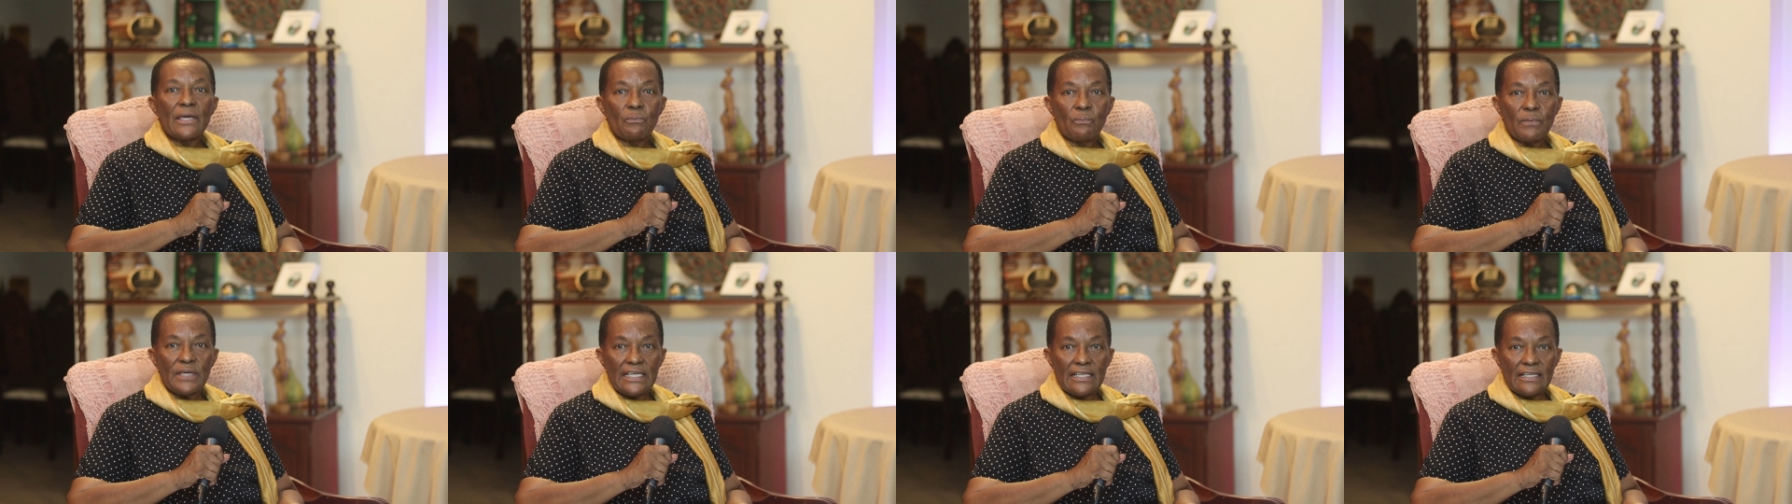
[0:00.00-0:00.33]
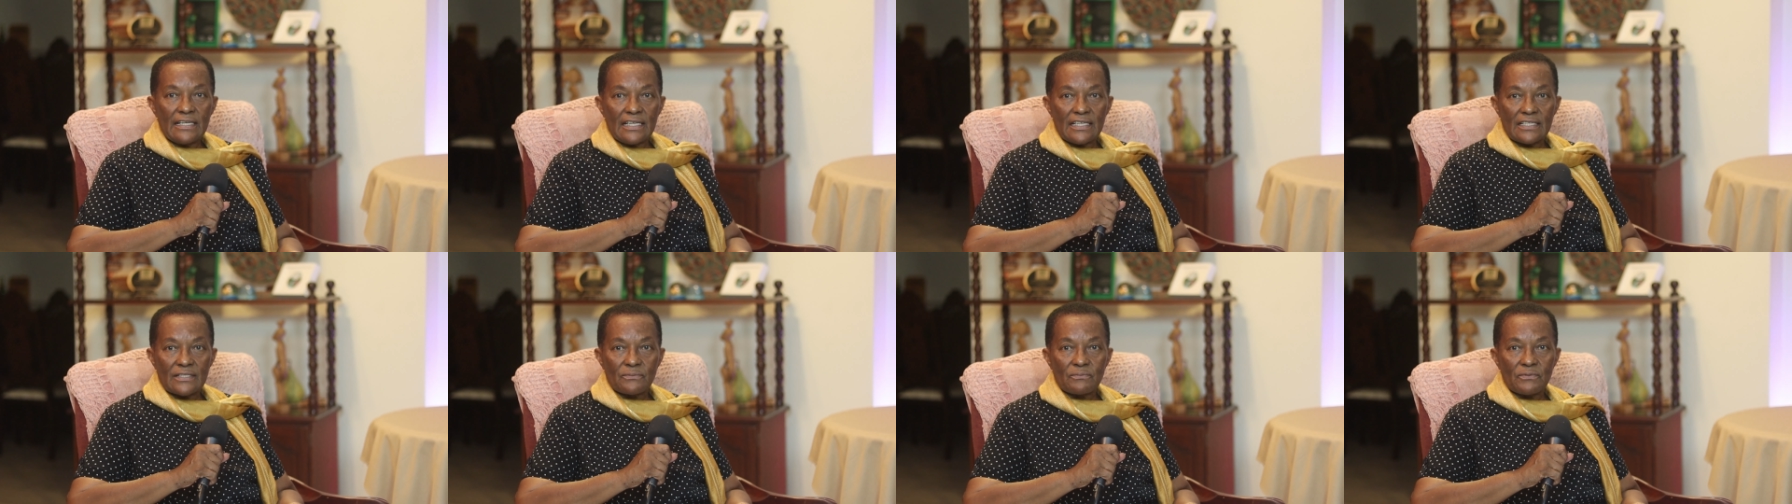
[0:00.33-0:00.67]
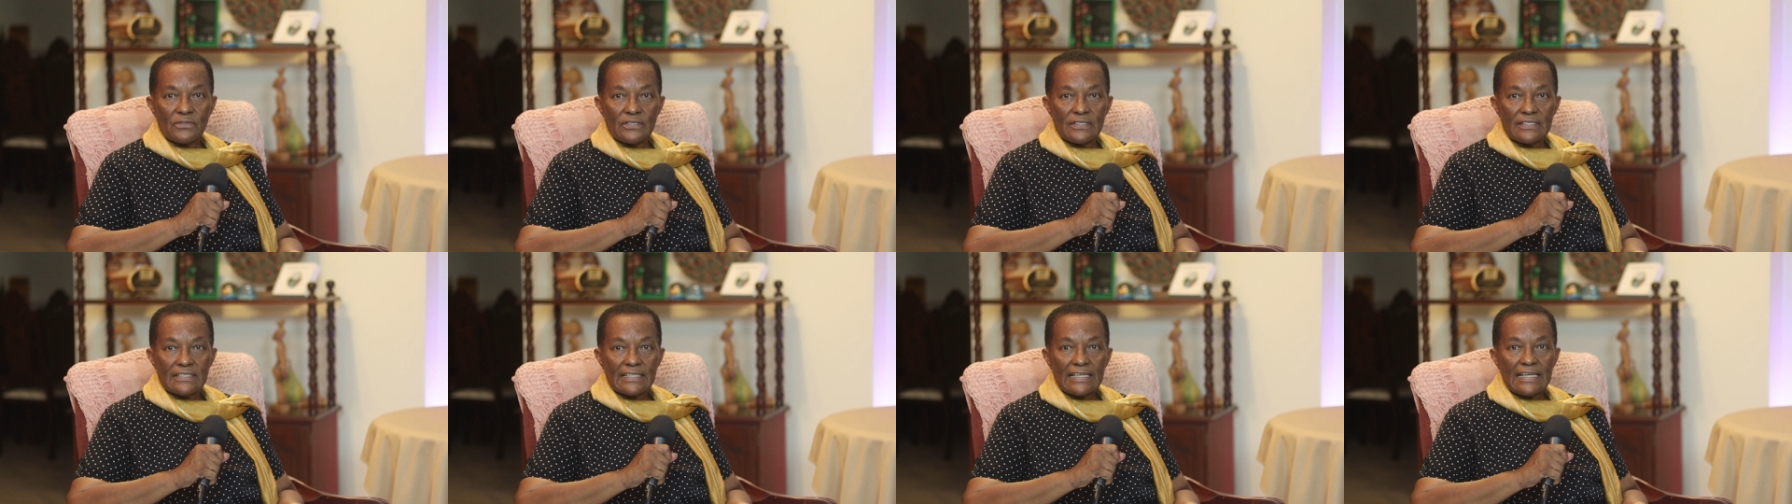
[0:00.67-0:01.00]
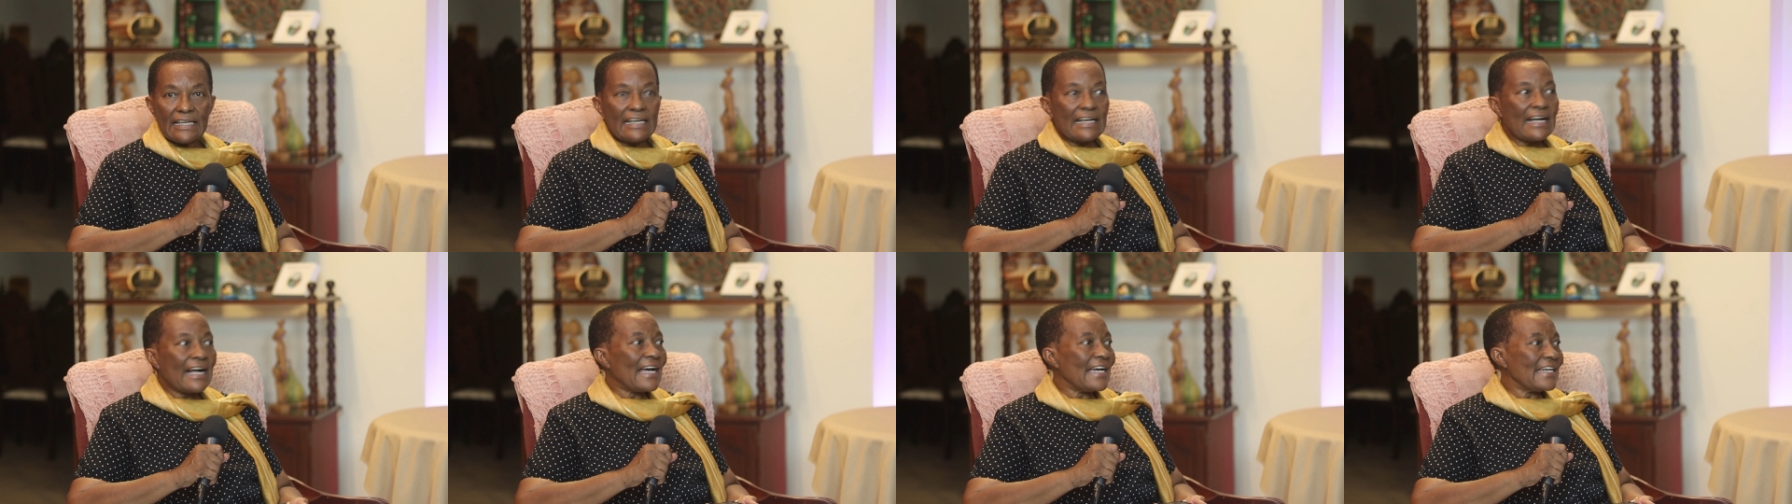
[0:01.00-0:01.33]
weakness was.
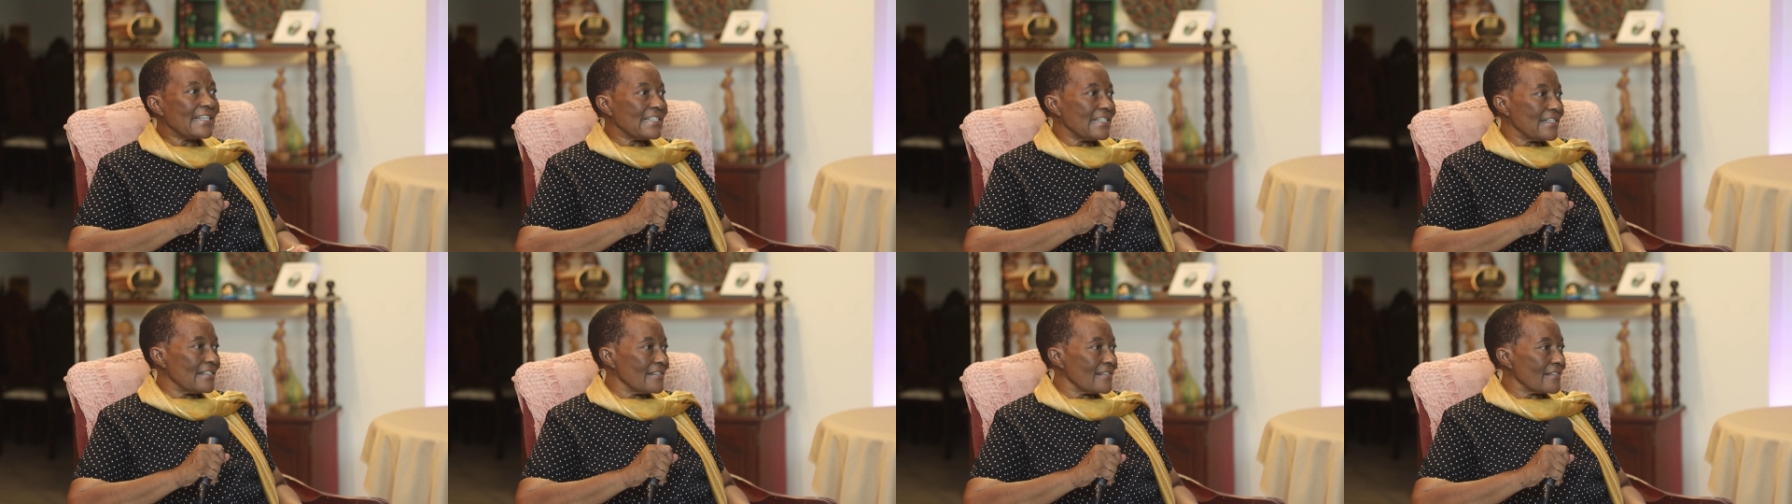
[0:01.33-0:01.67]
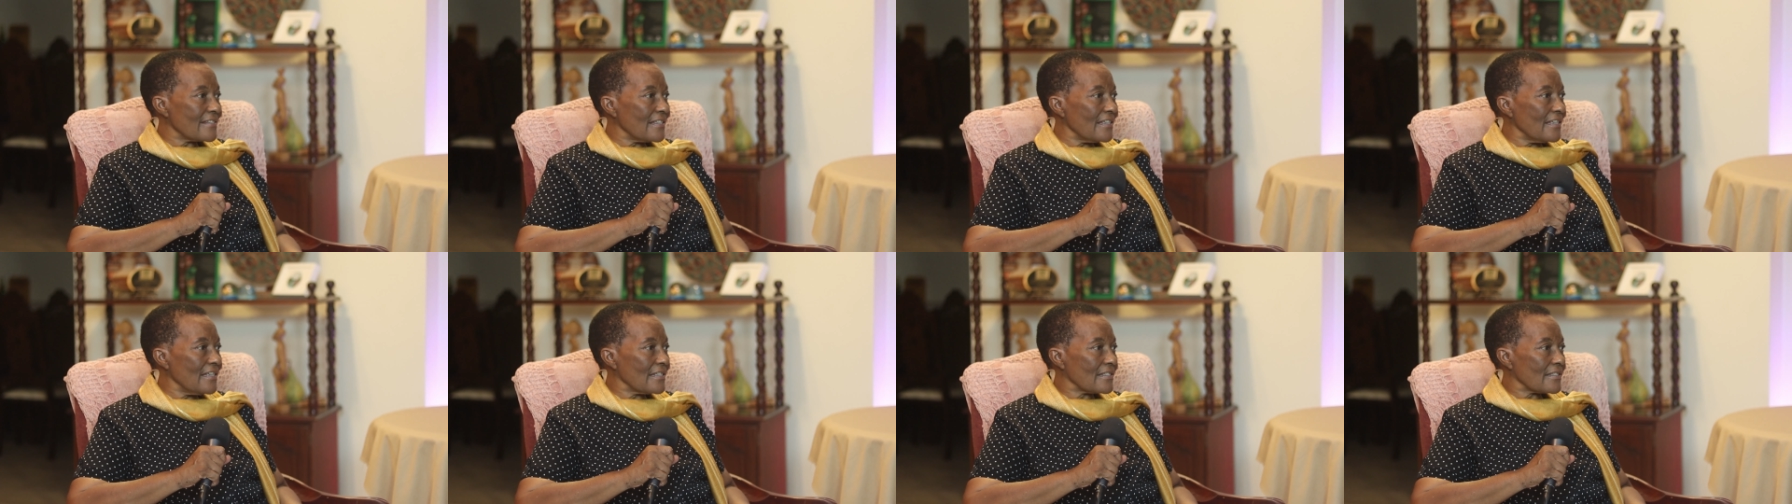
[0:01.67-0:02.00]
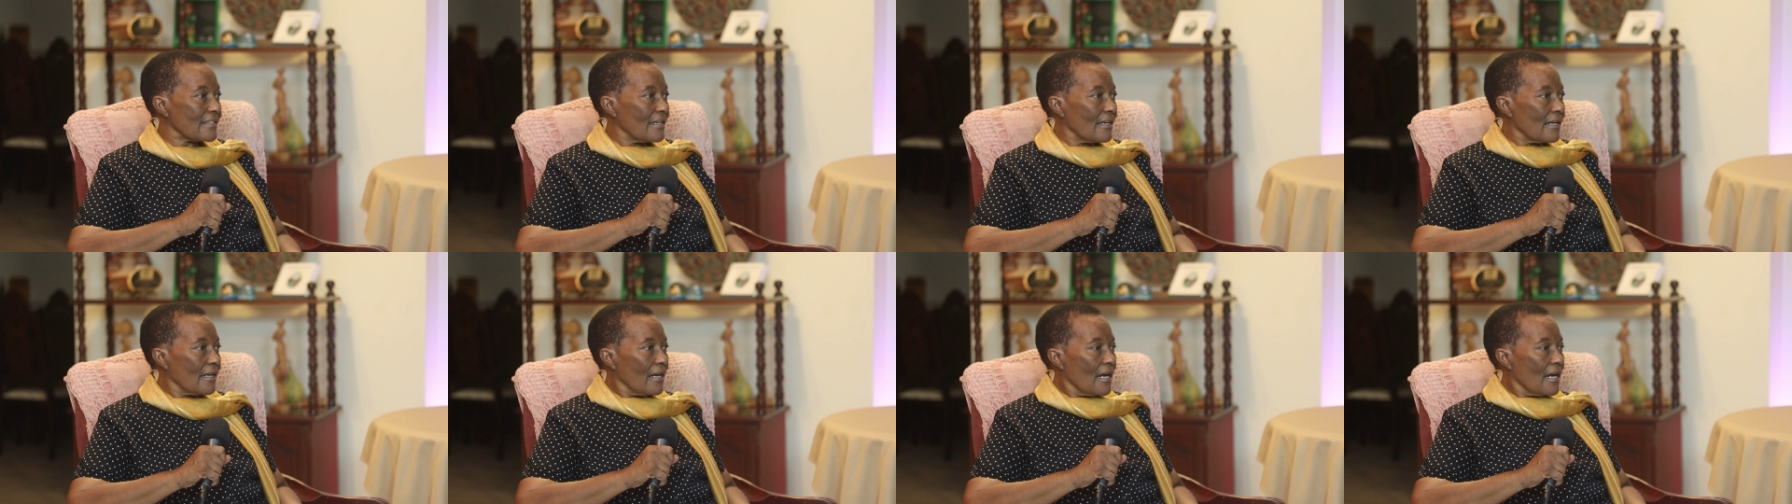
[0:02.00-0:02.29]
I didn't see it.